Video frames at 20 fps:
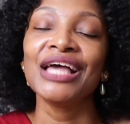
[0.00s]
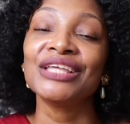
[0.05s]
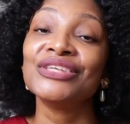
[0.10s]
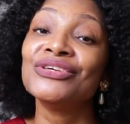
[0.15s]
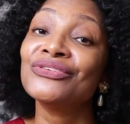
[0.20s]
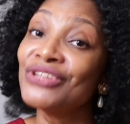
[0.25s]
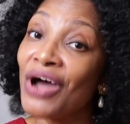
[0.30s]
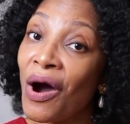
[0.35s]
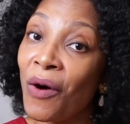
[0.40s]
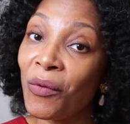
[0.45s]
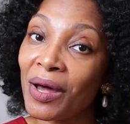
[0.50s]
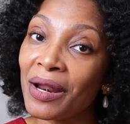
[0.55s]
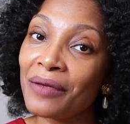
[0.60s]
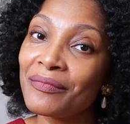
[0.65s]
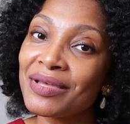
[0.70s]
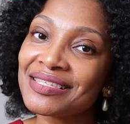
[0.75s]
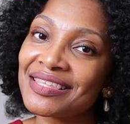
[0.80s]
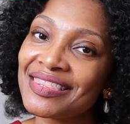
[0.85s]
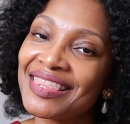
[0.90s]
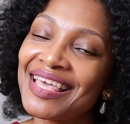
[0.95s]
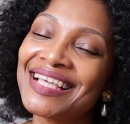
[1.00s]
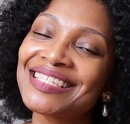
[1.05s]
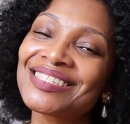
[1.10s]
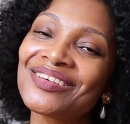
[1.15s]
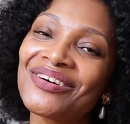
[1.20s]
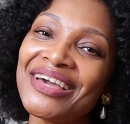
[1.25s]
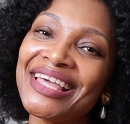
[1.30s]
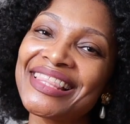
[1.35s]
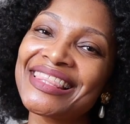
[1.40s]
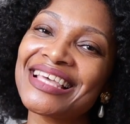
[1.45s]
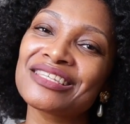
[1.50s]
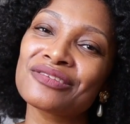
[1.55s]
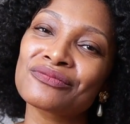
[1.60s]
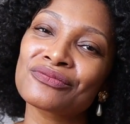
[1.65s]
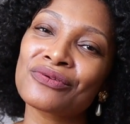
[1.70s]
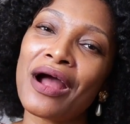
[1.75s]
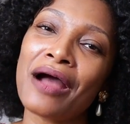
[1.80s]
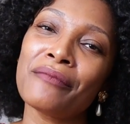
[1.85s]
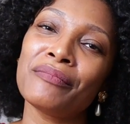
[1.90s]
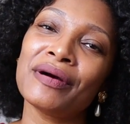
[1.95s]
You don't want to miss a thing, so hit that
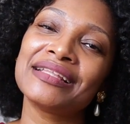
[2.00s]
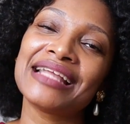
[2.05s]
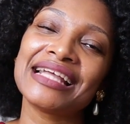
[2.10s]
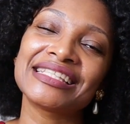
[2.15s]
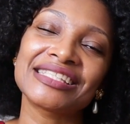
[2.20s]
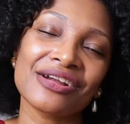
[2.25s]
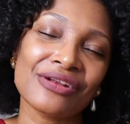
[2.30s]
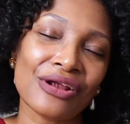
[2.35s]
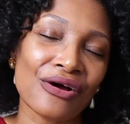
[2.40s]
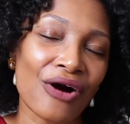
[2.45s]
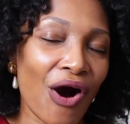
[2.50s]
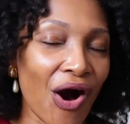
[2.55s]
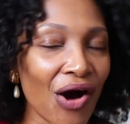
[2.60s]
subscribe button and turn on